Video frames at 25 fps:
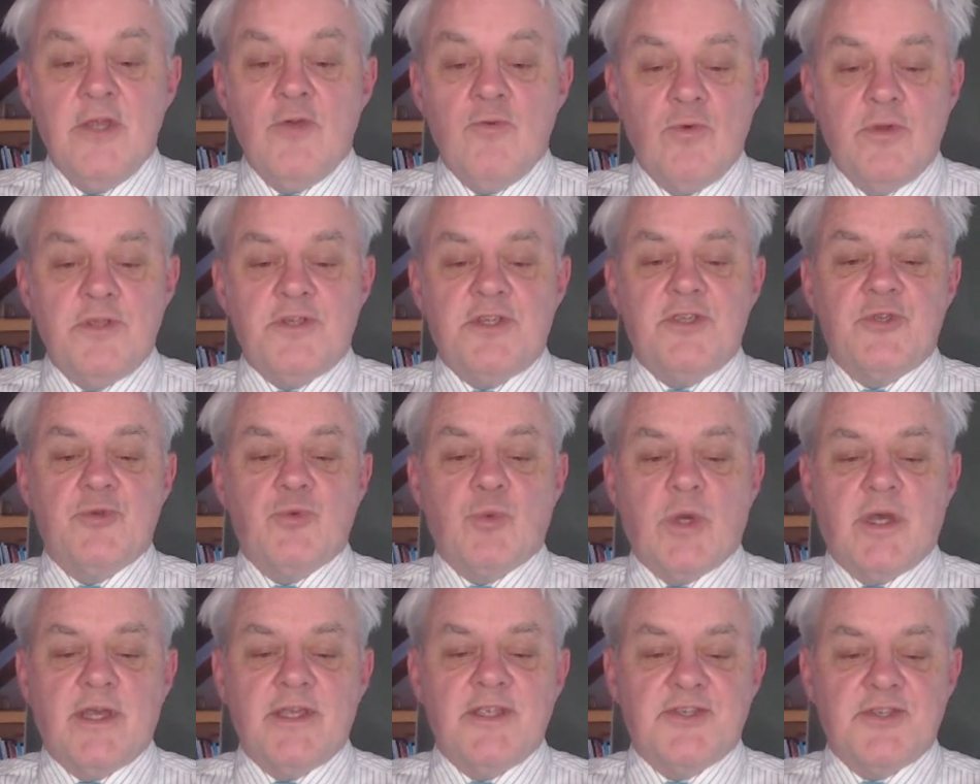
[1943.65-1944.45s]
Which is
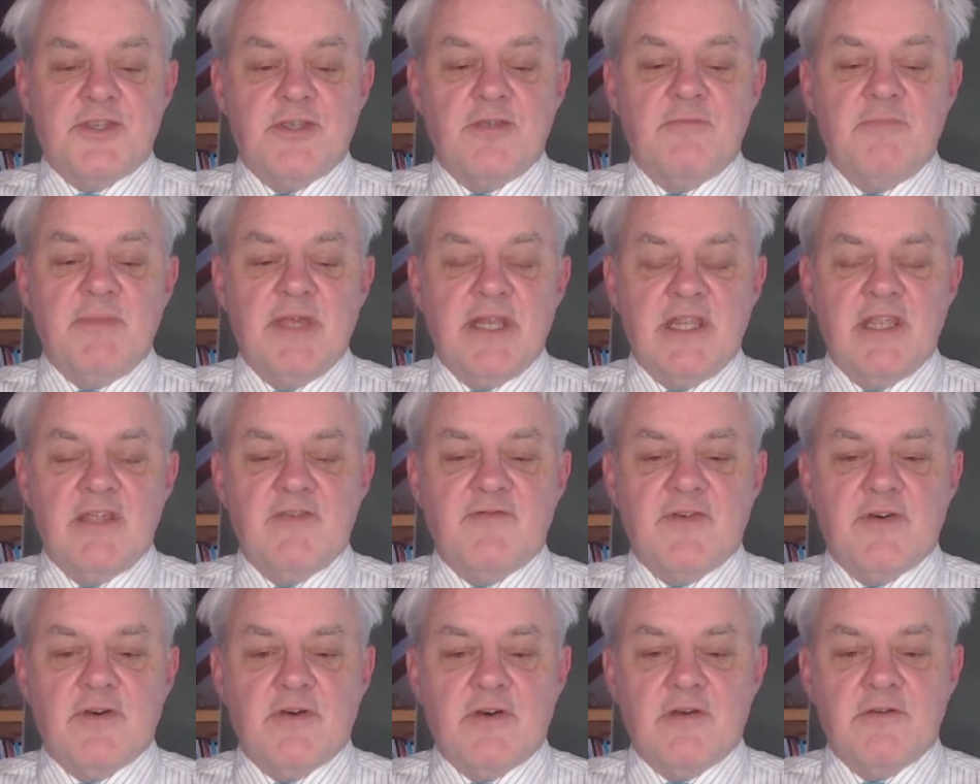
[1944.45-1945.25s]
why so many
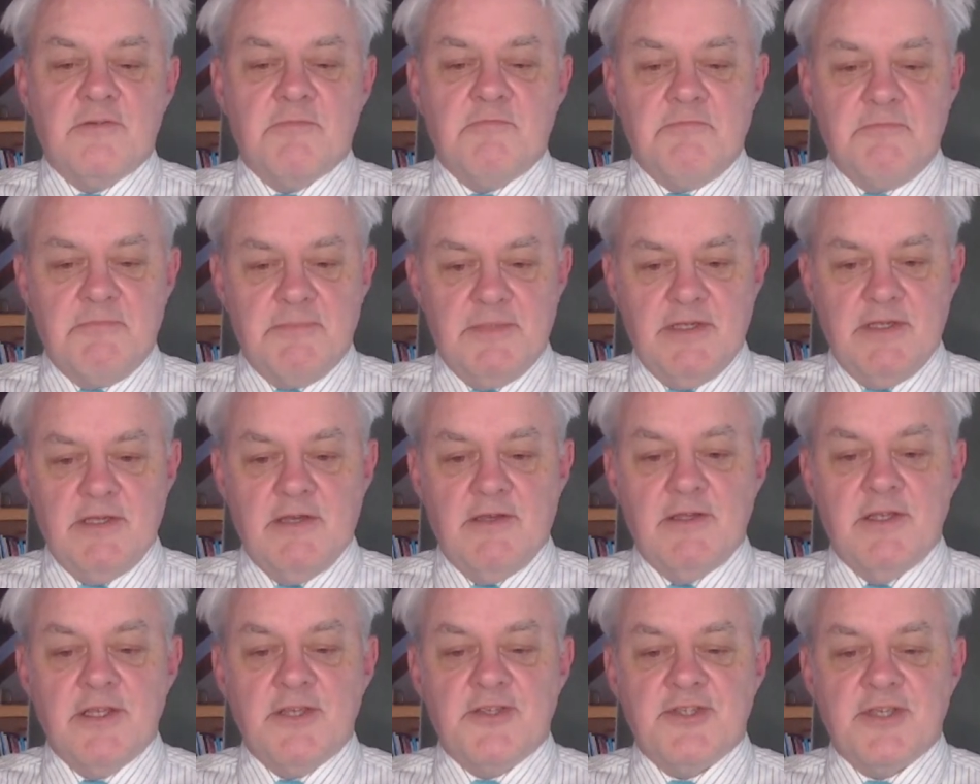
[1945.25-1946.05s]
of our
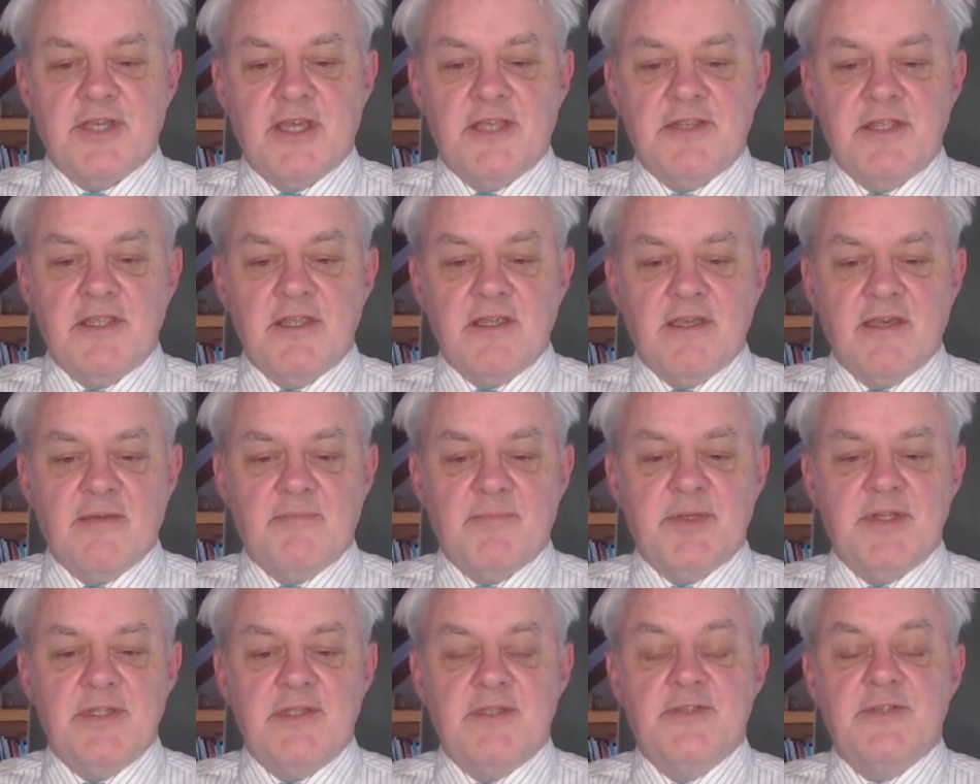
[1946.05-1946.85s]
exciting
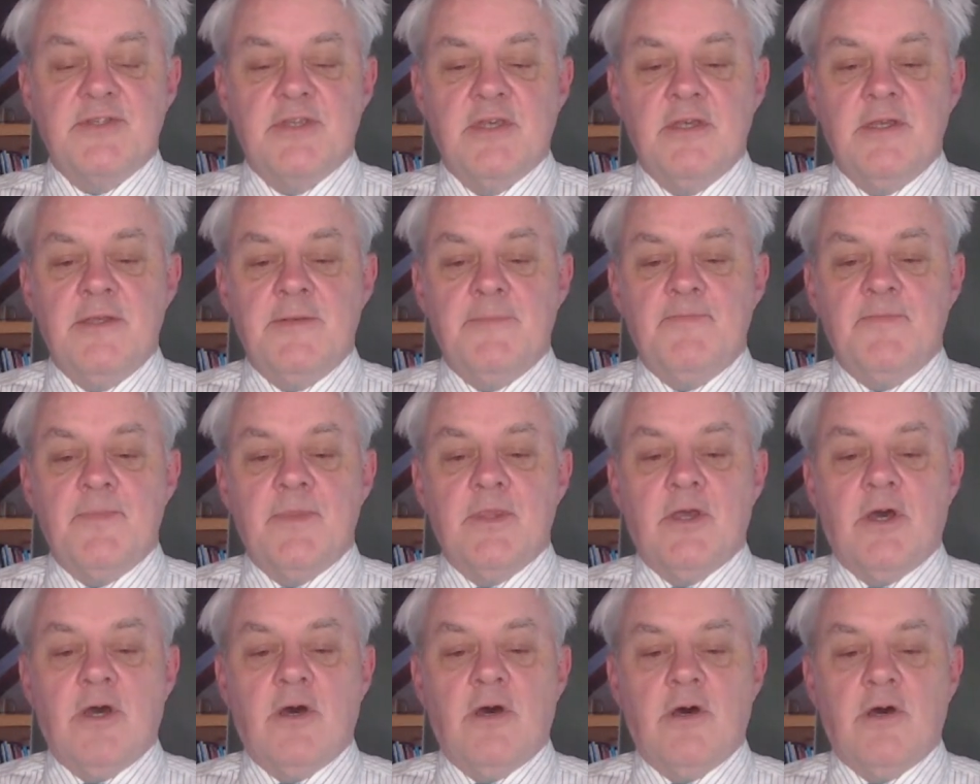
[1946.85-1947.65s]
companies
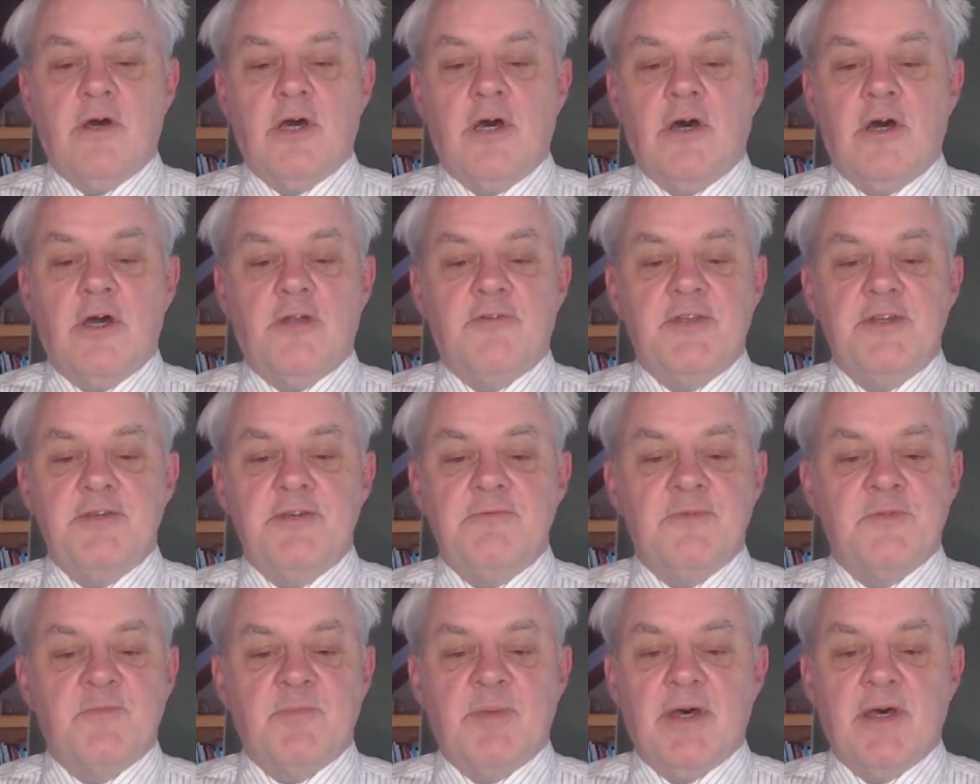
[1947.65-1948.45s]
are
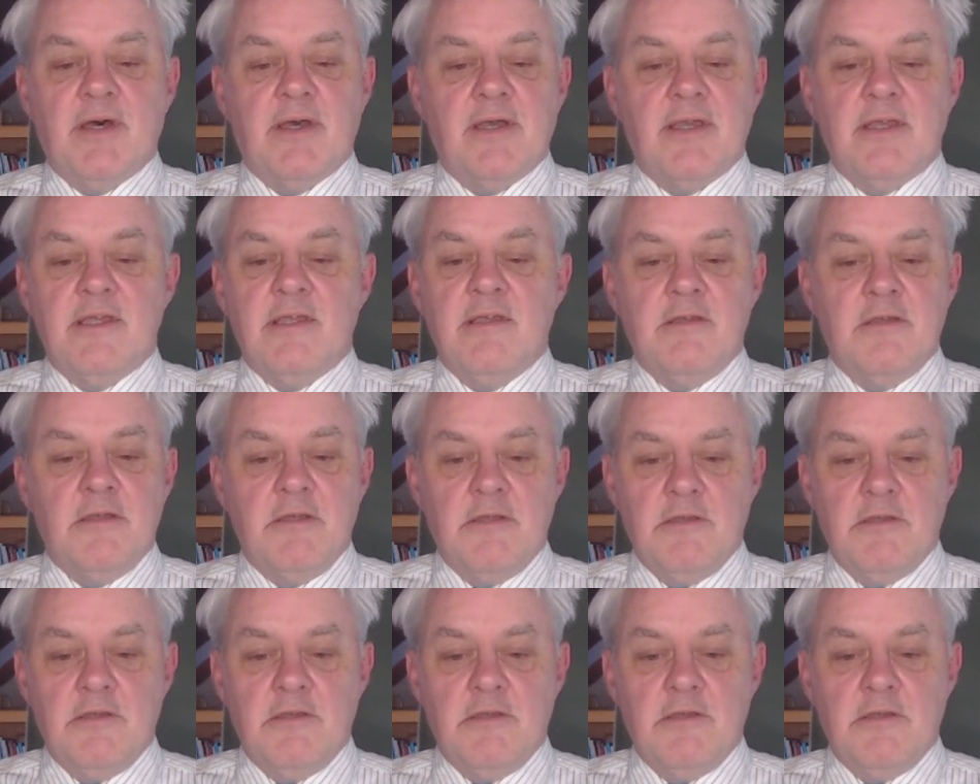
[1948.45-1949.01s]
owned by